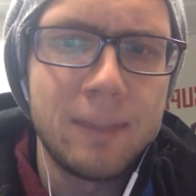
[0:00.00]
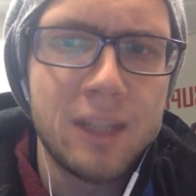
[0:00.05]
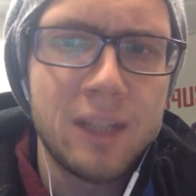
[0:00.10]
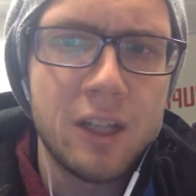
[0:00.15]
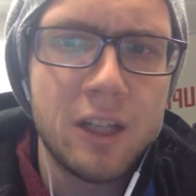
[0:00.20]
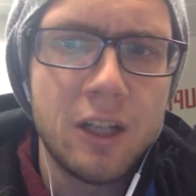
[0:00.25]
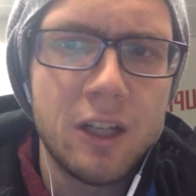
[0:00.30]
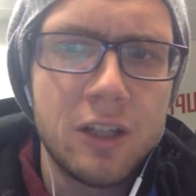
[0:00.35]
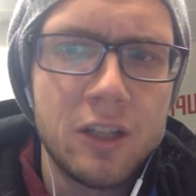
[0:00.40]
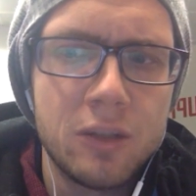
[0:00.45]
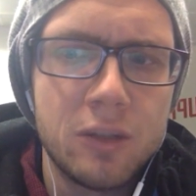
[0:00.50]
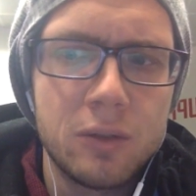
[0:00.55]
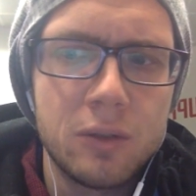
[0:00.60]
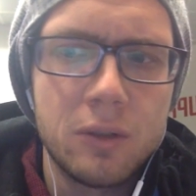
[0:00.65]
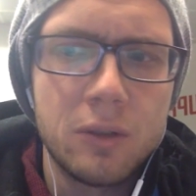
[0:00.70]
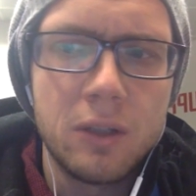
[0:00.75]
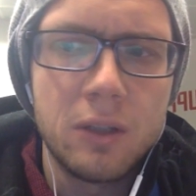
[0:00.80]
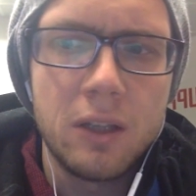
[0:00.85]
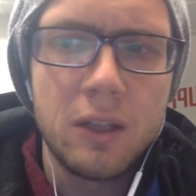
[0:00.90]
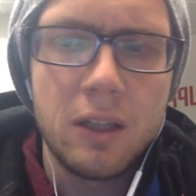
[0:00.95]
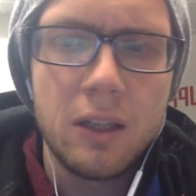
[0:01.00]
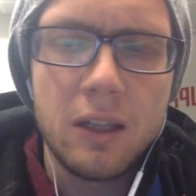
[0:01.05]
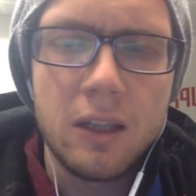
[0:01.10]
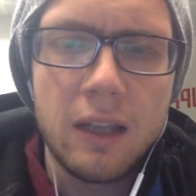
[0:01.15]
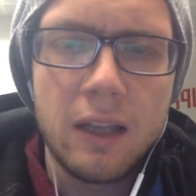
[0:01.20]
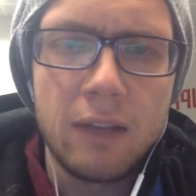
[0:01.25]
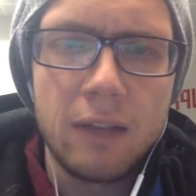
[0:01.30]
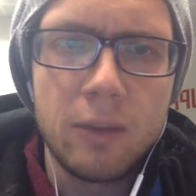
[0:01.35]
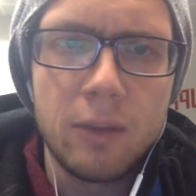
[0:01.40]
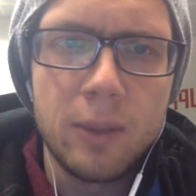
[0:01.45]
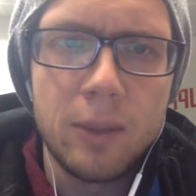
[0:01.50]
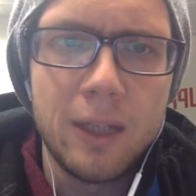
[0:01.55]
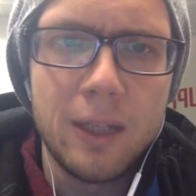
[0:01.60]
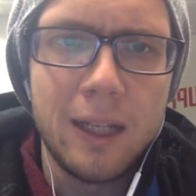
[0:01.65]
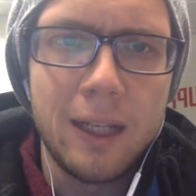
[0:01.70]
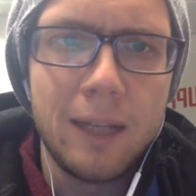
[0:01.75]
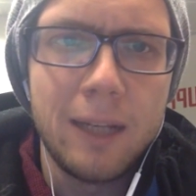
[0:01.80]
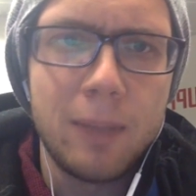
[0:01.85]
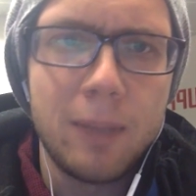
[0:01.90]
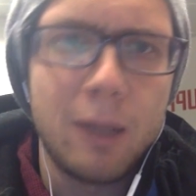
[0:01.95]
Mesut Ozil gave them the
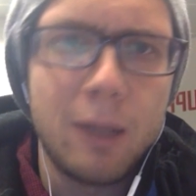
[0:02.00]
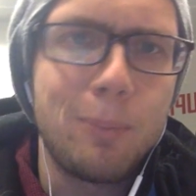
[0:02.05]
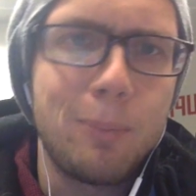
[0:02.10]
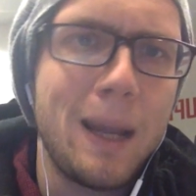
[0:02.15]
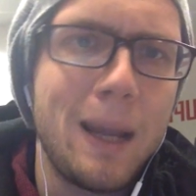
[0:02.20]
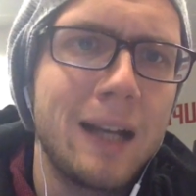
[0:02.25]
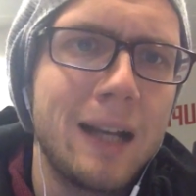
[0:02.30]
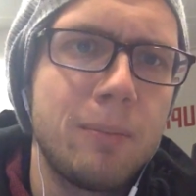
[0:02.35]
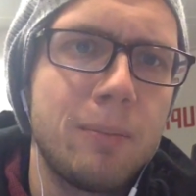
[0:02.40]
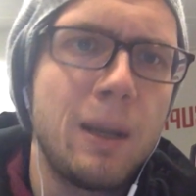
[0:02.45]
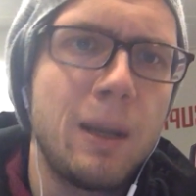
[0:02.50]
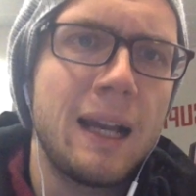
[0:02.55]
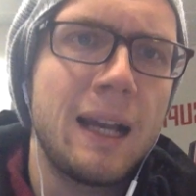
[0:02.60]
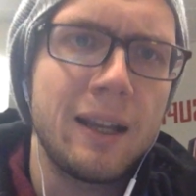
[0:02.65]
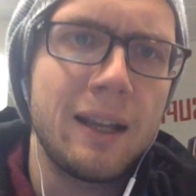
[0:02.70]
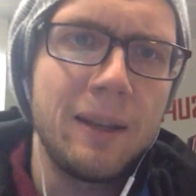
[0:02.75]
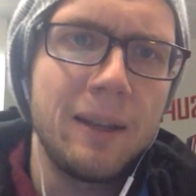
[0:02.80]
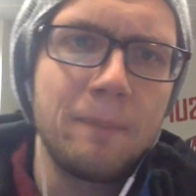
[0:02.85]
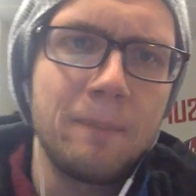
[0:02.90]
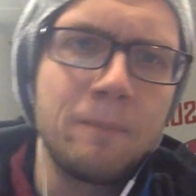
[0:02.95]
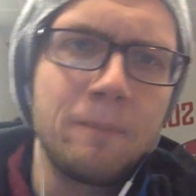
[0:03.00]
lead, but they were pegged back